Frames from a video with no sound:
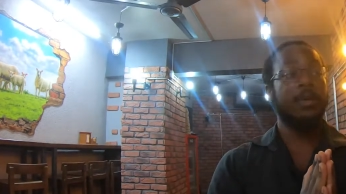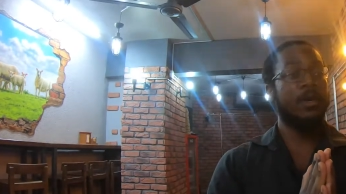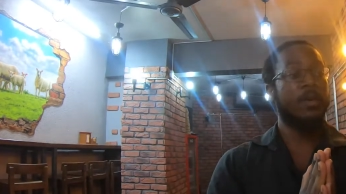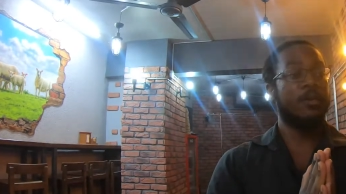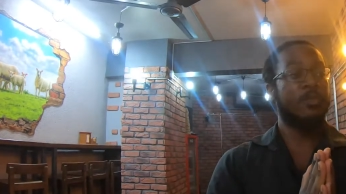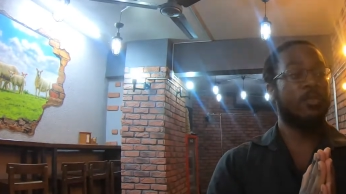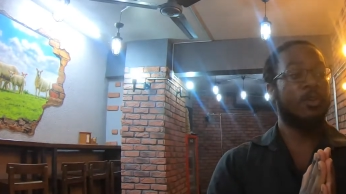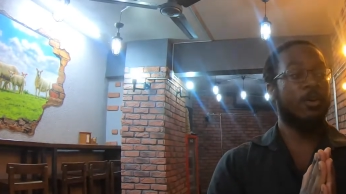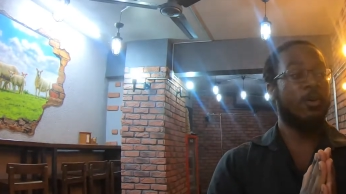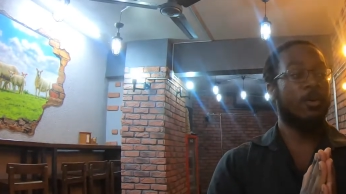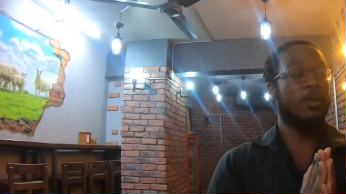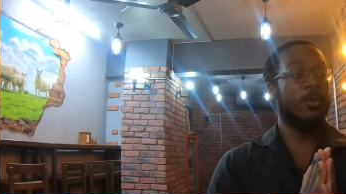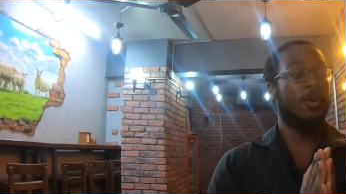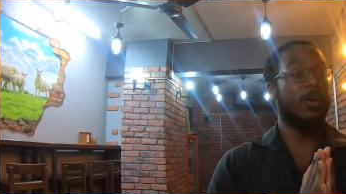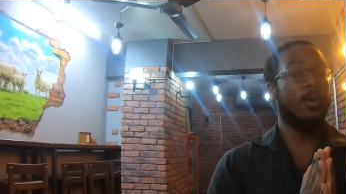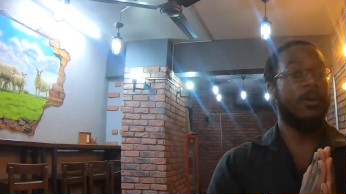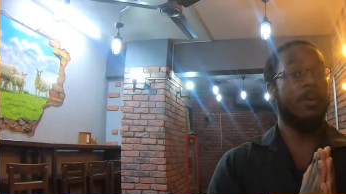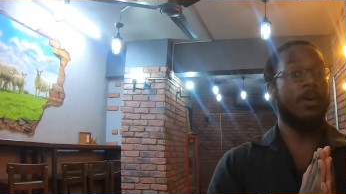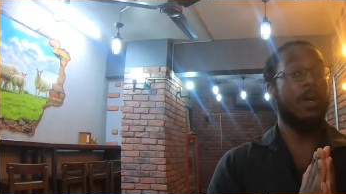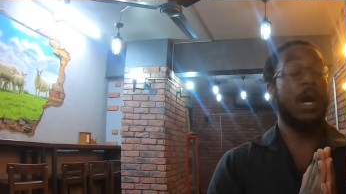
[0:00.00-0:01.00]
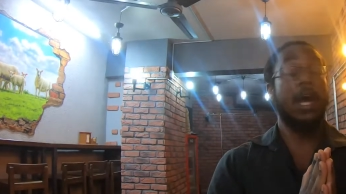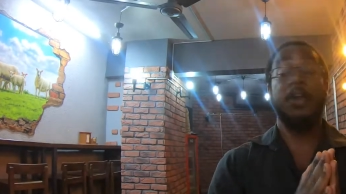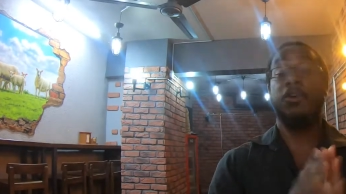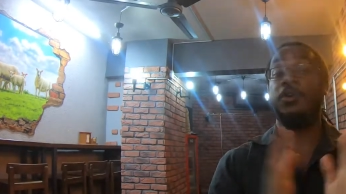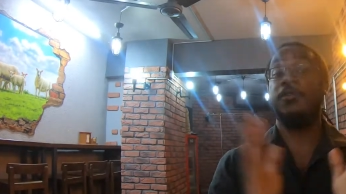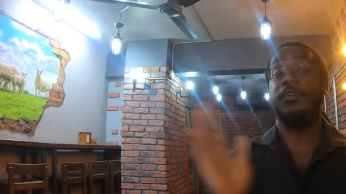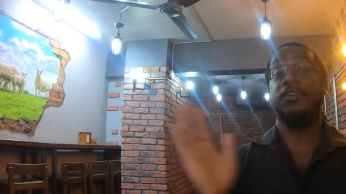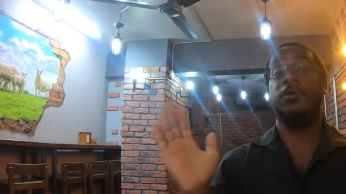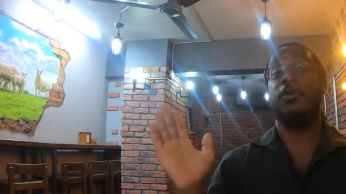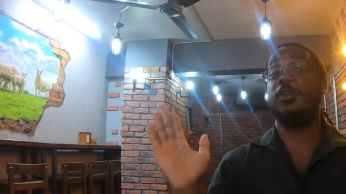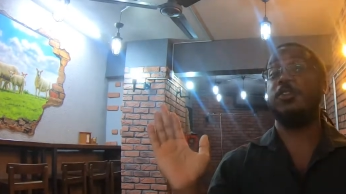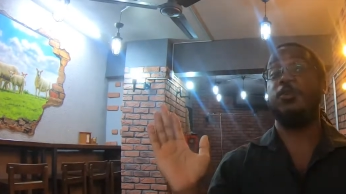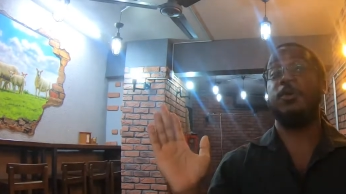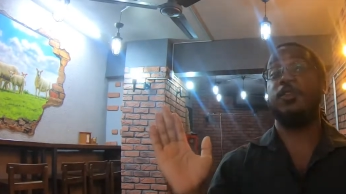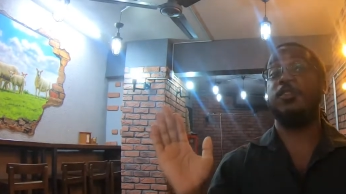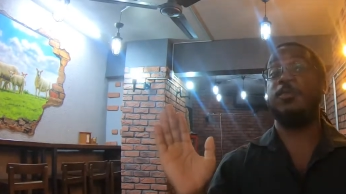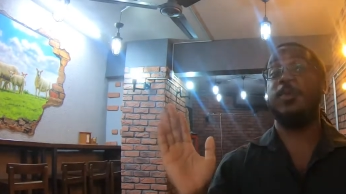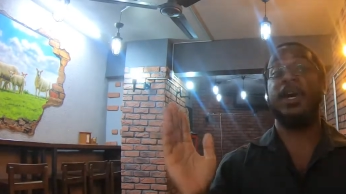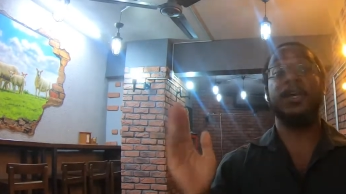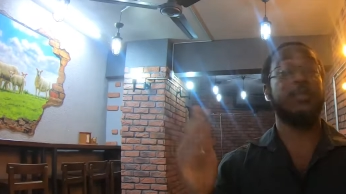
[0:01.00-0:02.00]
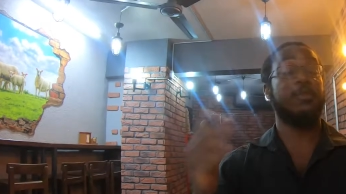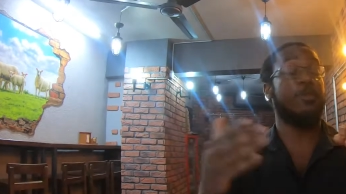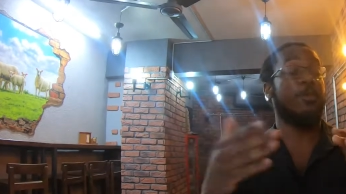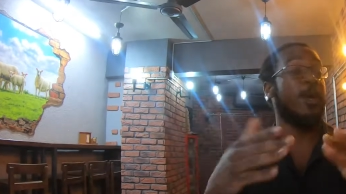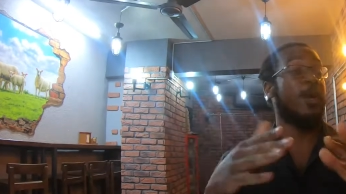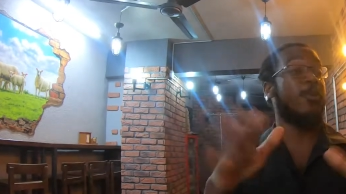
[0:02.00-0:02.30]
so I don't even know what to expect. So I